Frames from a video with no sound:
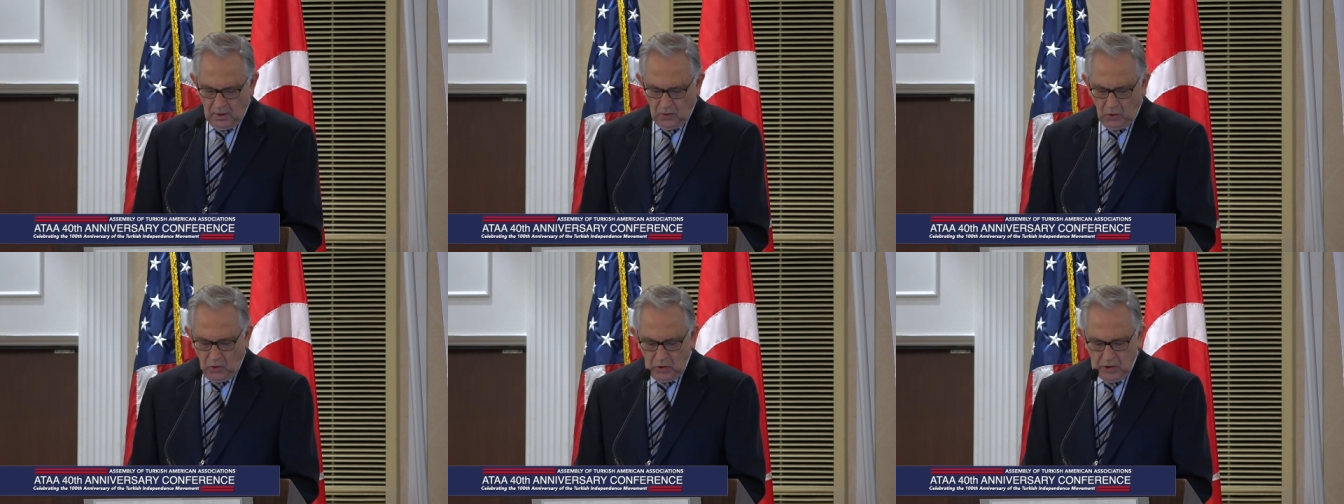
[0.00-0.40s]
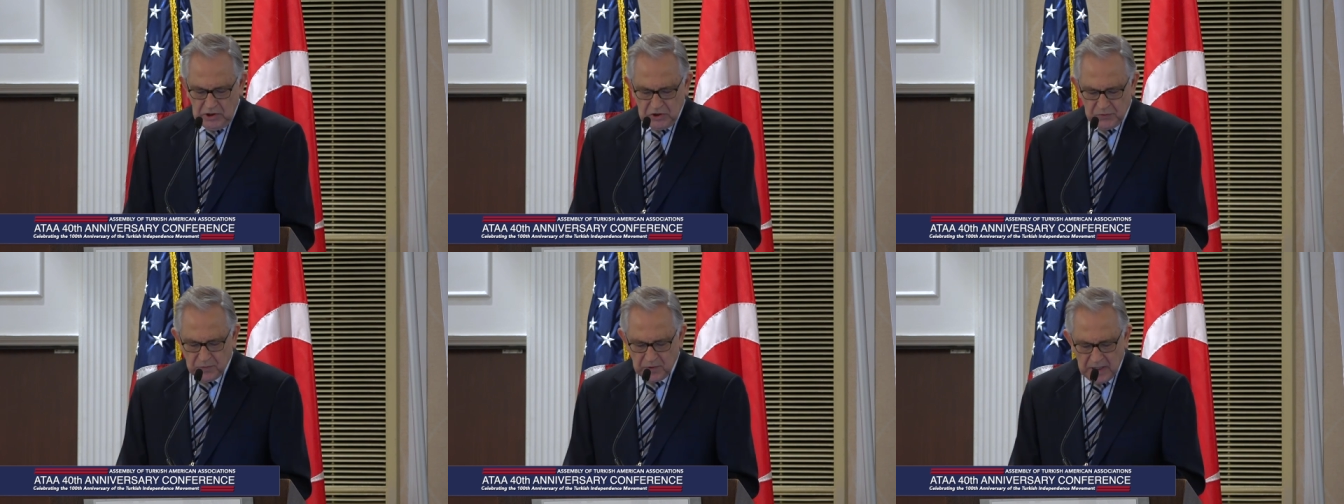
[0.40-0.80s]
All
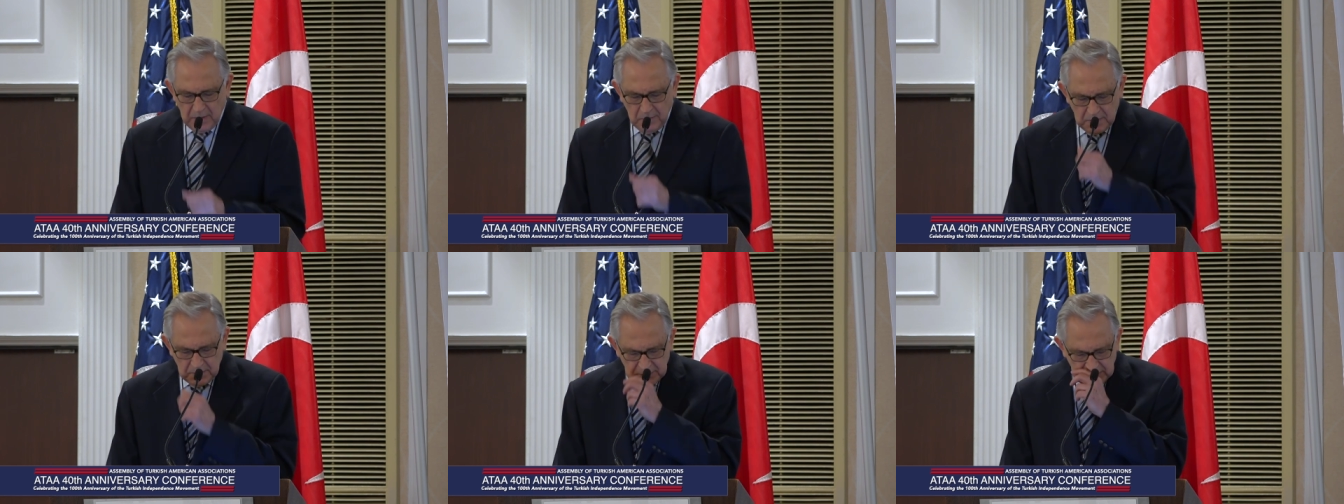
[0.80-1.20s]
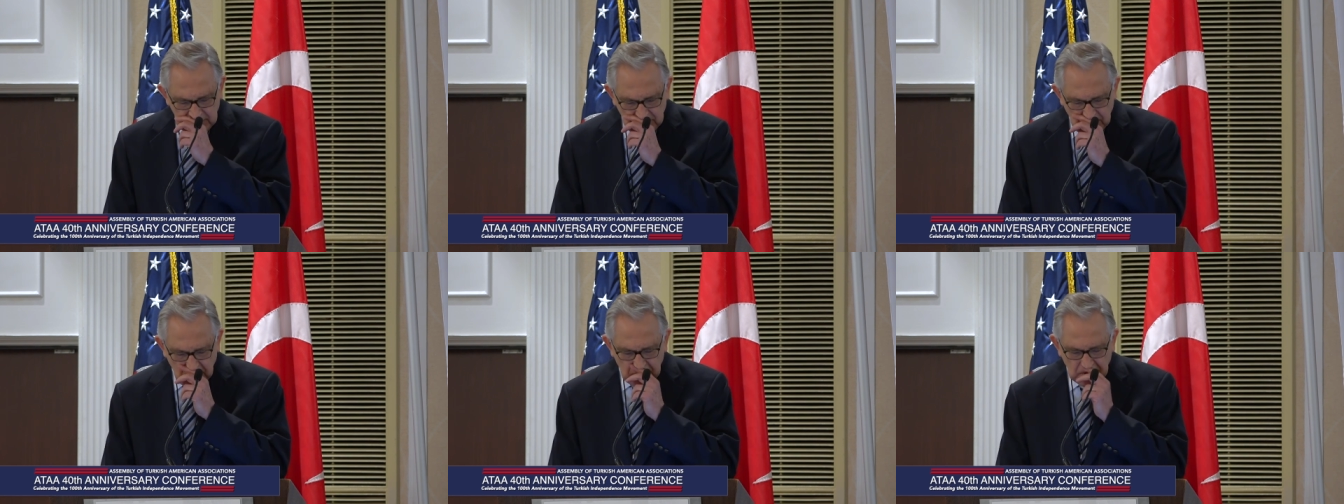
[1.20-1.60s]
these problems in
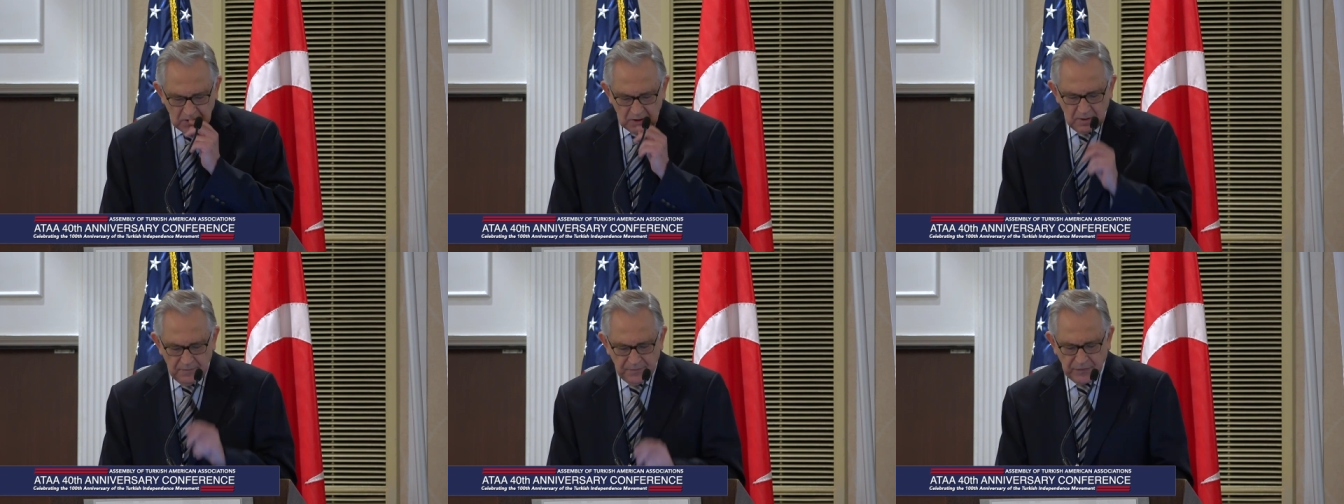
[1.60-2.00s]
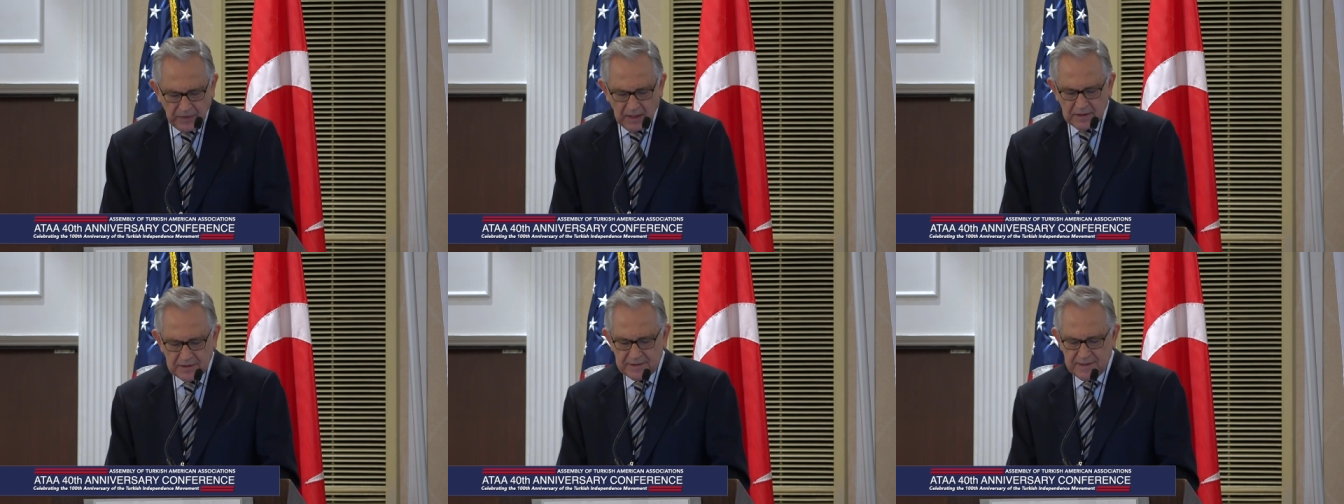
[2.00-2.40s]
Turkey
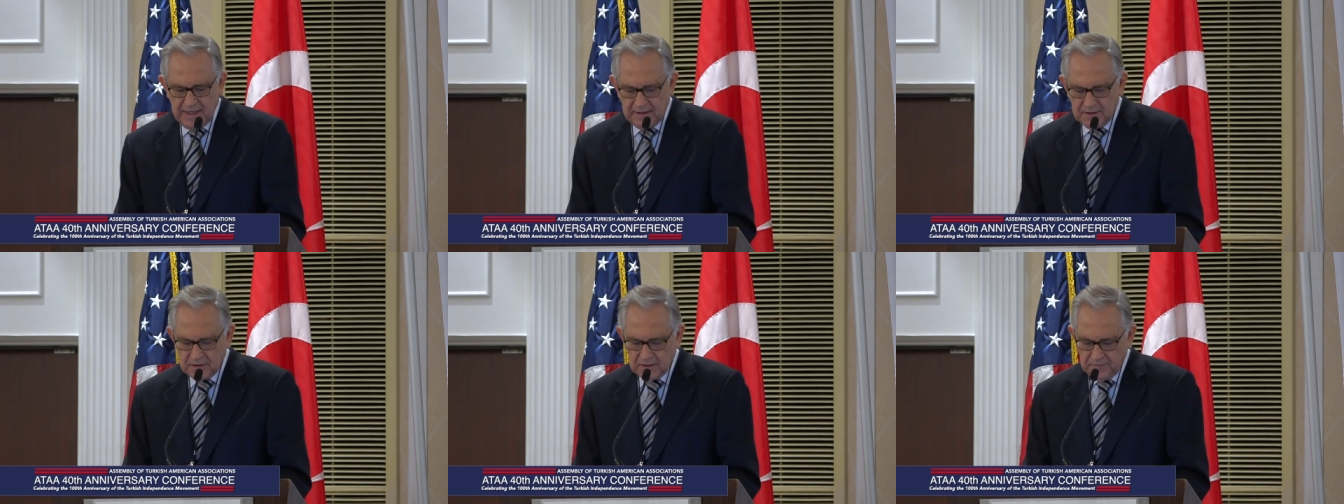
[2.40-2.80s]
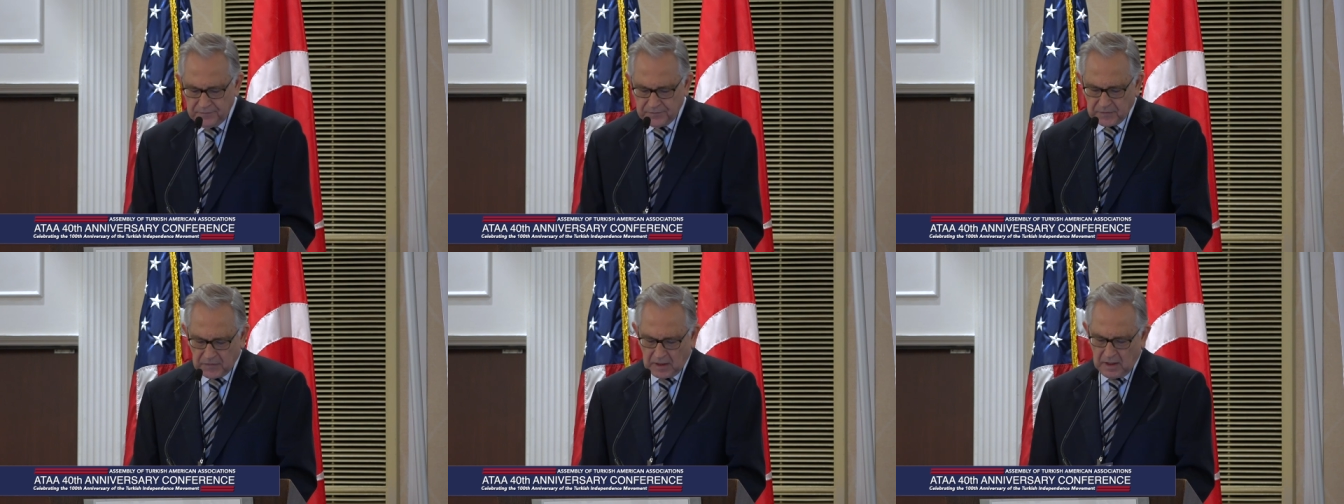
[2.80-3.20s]
sadden
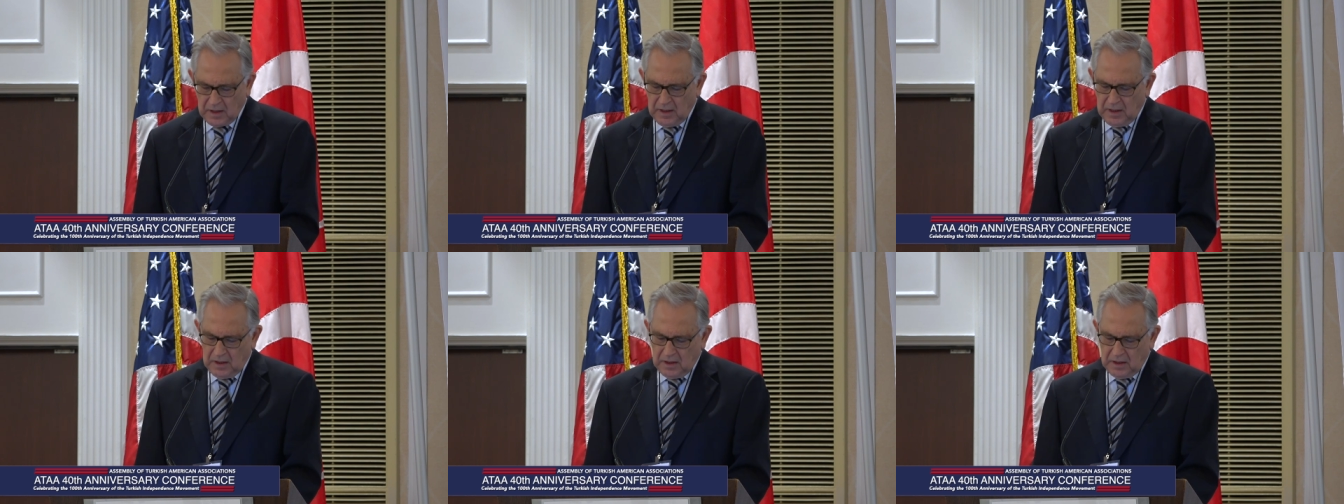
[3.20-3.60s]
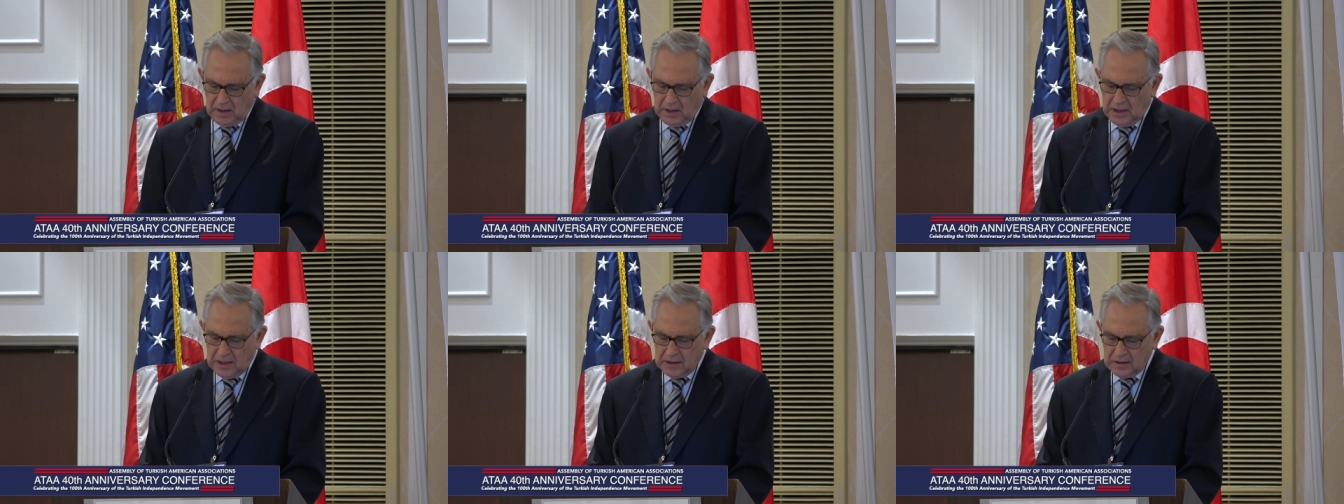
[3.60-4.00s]

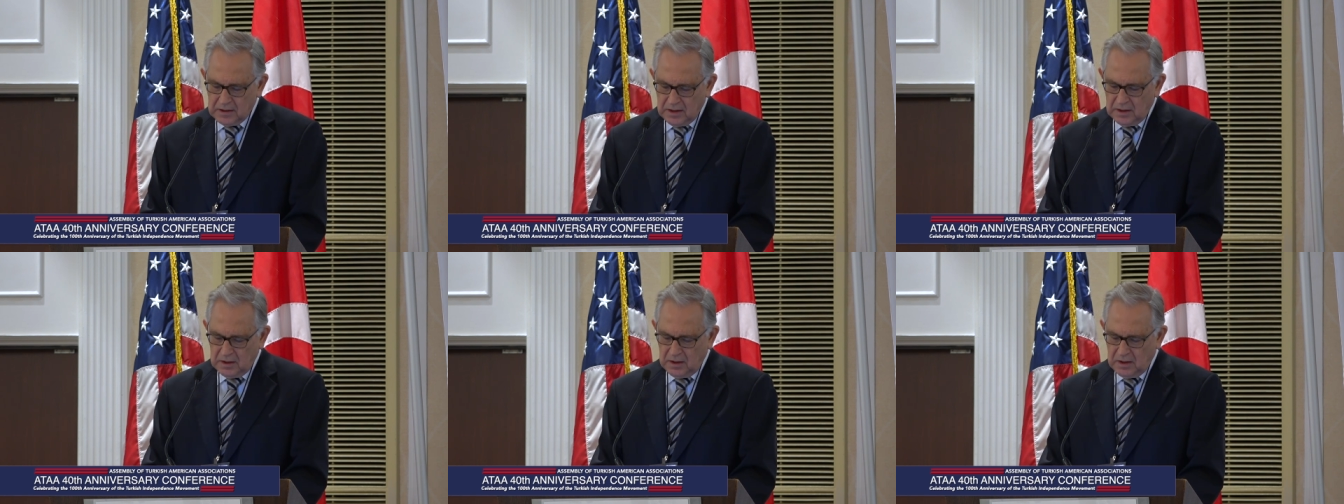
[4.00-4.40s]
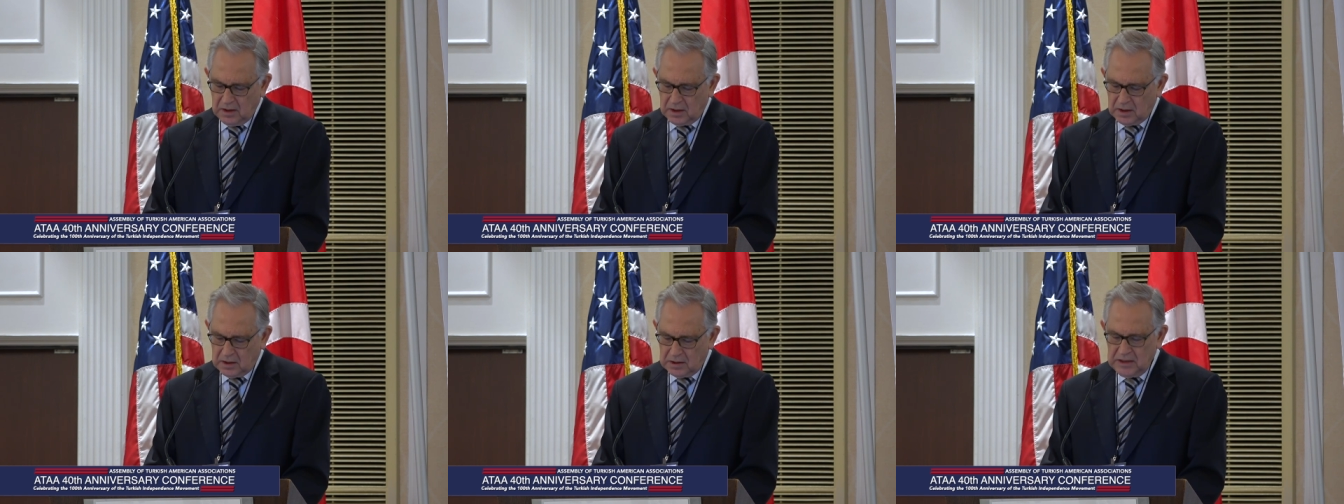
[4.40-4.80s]
and
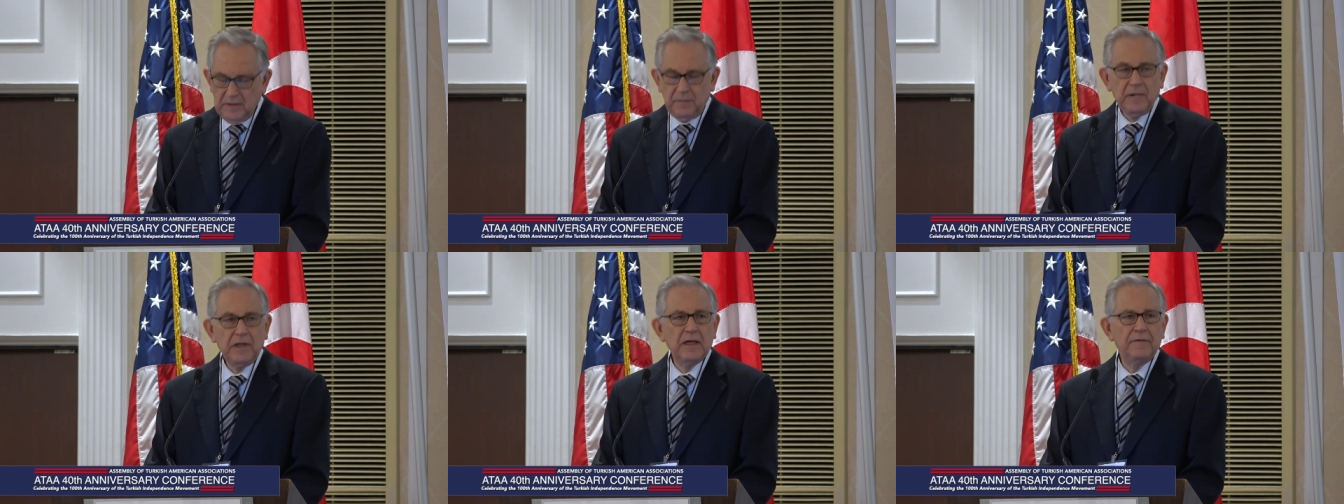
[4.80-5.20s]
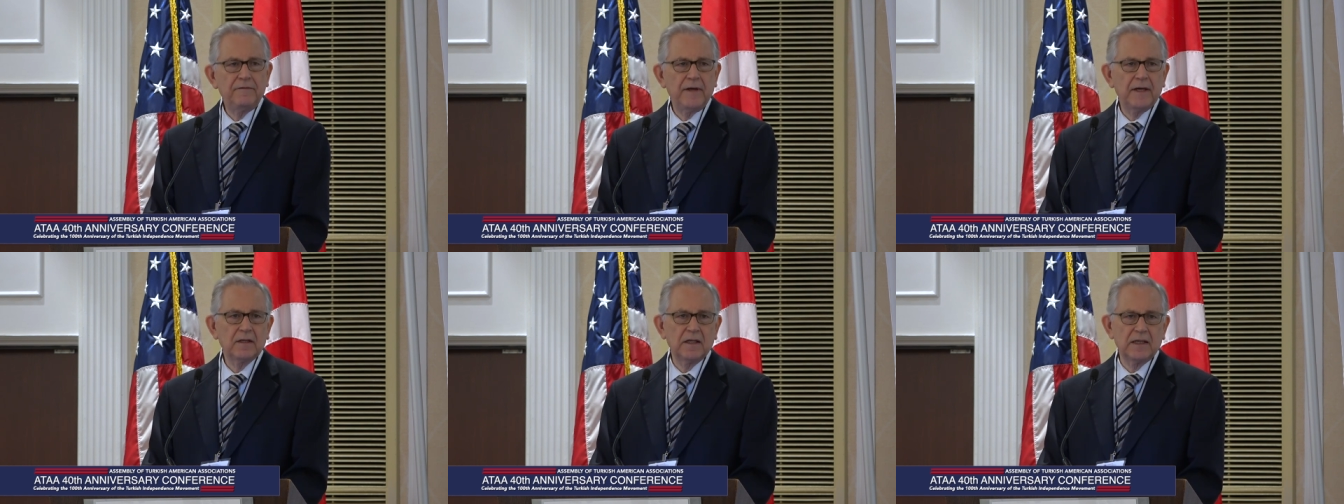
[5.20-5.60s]
uh, deeply
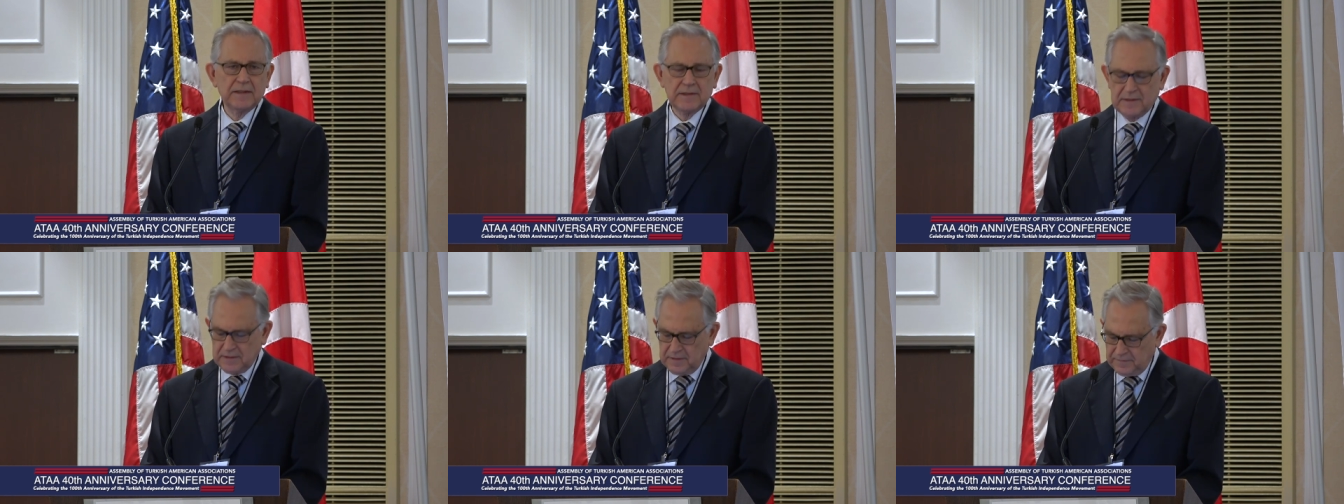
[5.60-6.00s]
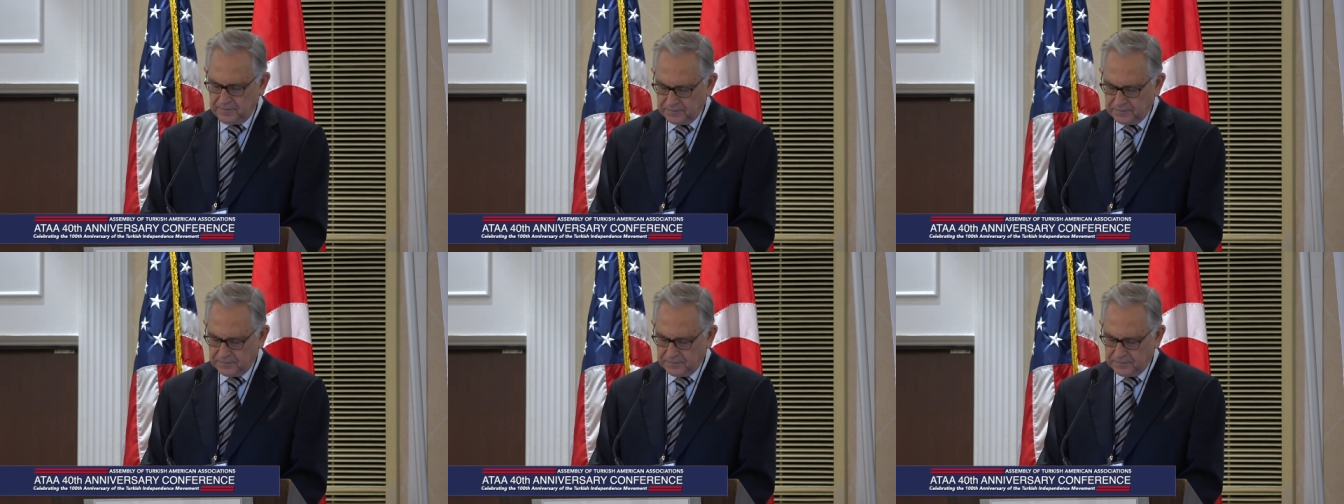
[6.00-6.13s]
affect us.